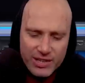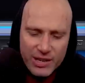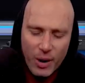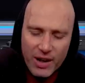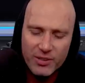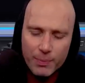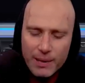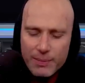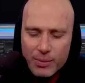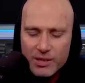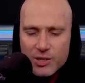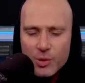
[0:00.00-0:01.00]
see what other
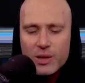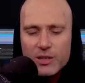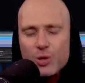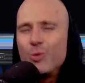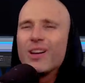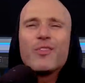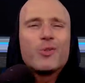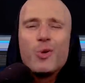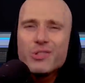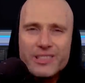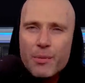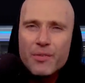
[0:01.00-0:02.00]
people are doing too. Like, of
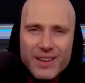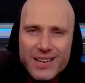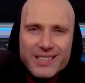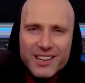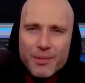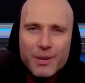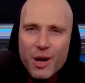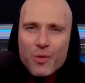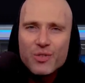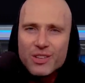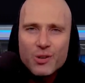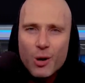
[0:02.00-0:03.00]
course, some of it is going to be
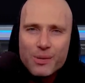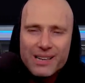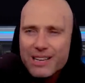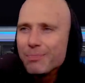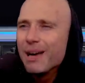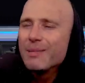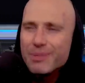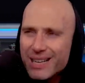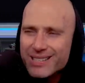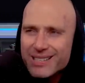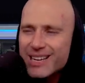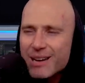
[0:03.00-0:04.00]
over the top clickbait, but
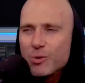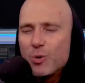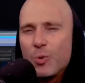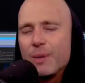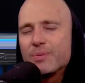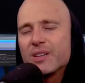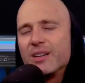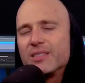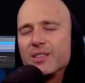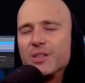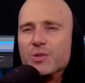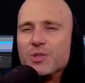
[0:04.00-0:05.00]
that's the same with all
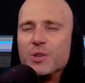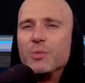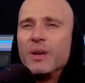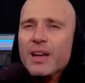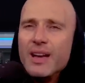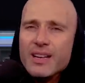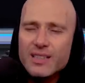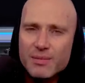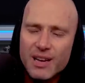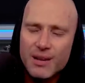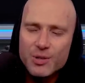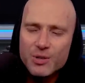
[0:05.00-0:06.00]
websites and YouTube.
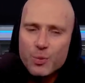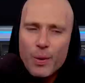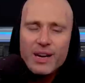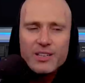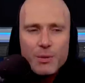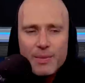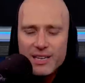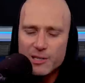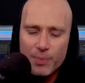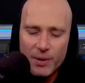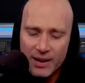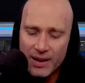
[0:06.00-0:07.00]
Sometimes you swing and you
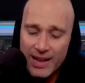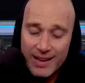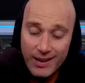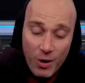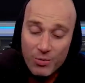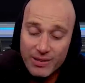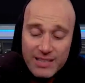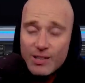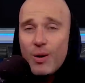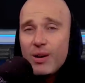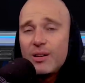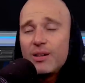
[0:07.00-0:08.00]
miss. But no, there's
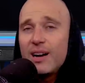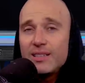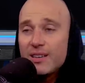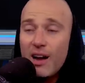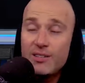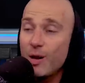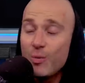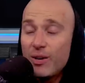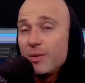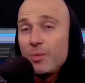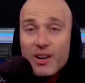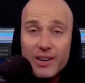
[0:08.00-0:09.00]
not a lot I don't
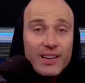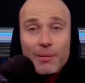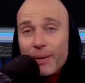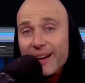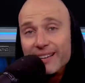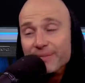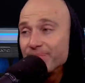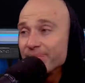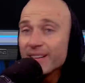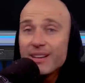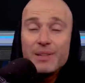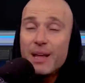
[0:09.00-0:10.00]
like working about it.
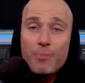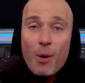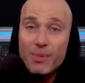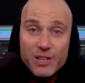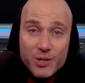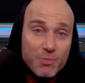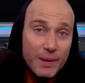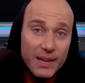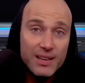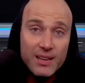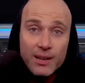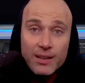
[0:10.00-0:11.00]
I mean, there probably should
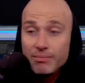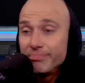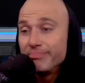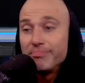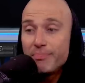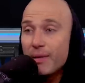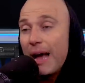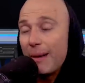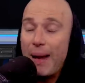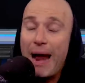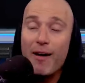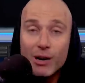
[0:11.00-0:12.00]
be,
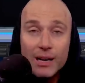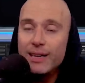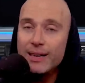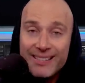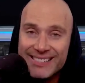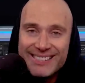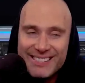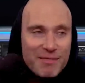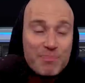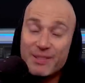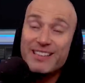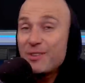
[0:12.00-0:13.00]
apparently.
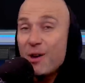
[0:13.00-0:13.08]
But there's